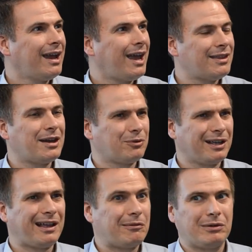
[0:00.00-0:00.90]
And then
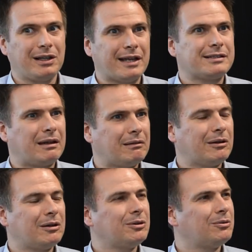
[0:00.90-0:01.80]
I realized that,
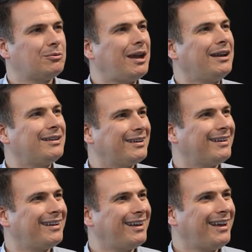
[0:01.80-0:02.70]
wait,
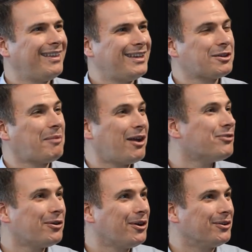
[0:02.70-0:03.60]
these are my
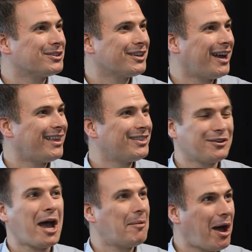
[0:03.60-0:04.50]
photos.
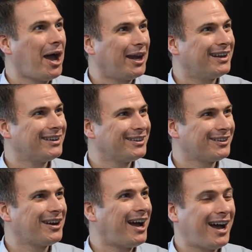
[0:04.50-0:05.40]
They're not mine.
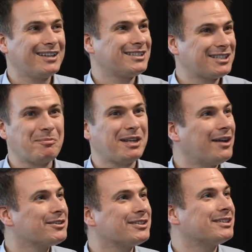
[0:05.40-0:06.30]
They're on somebody
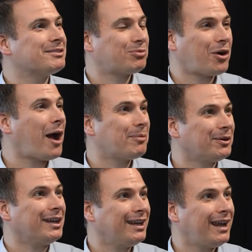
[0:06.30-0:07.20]
else's
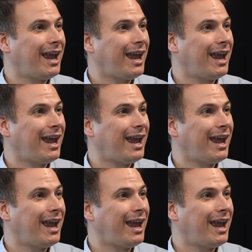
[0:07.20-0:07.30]
property.